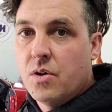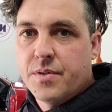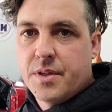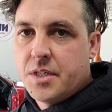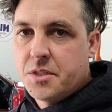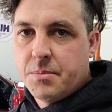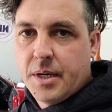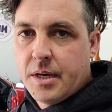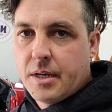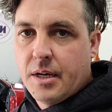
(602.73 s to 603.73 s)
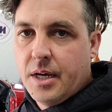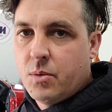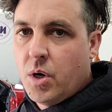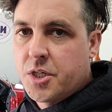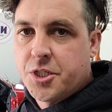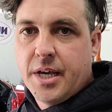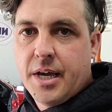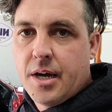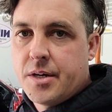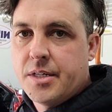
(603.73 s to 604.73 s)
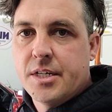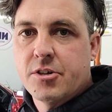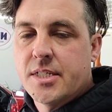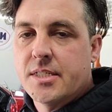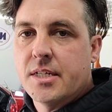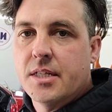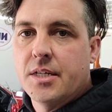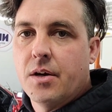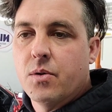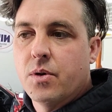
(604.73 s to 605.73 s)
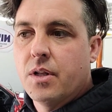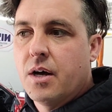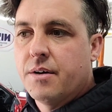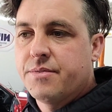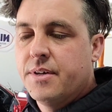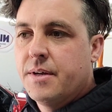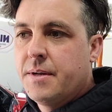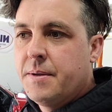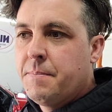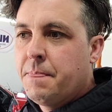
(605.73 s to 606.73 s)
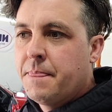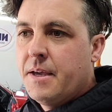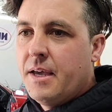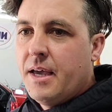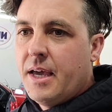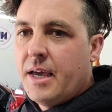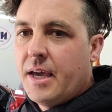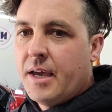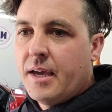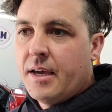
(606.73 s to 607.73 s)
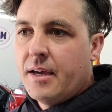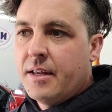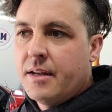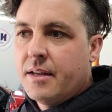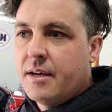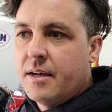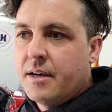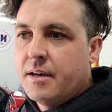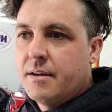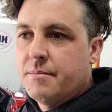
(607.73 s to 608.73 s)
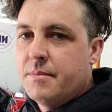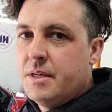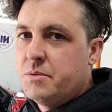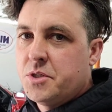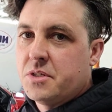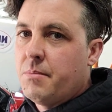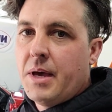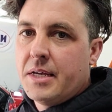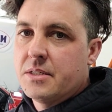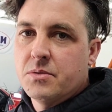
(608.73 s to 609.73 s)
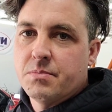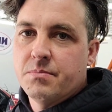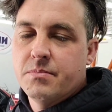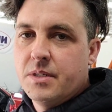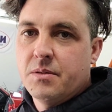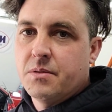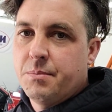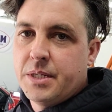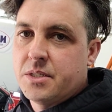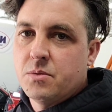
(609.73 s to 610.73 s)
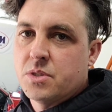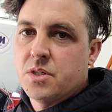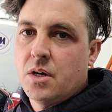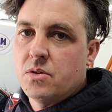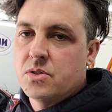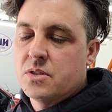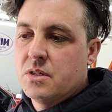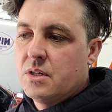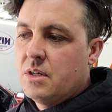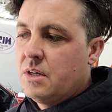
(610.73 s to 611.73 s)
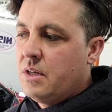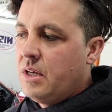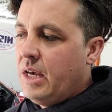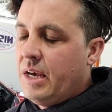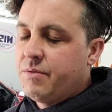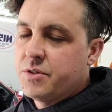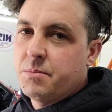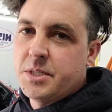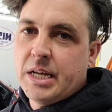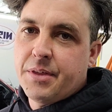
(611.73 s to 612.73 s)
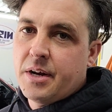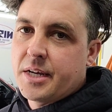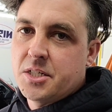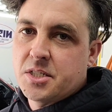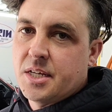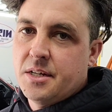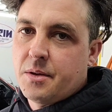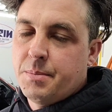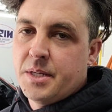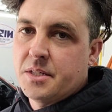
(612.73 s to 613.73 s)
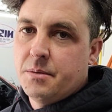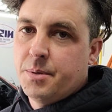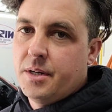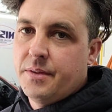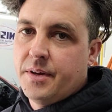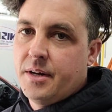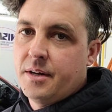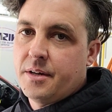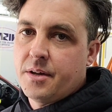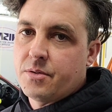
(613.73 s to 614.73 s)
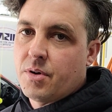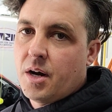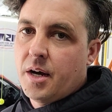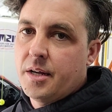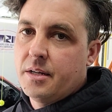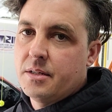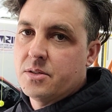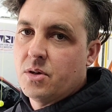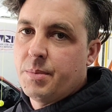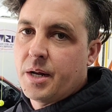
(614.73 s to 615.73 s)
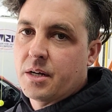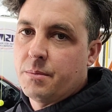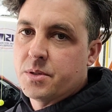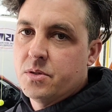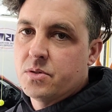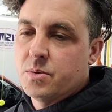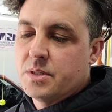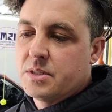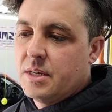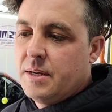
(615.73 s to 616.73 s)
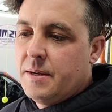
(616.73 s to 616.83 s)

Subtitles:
over the engine bay. I had to wash it down and degrease it and clean all the oil off, and it was just a mess. The piston was toast, and for some reason I thought I could just get another piston and put it in there and another rod, and so I bought a couple used ones.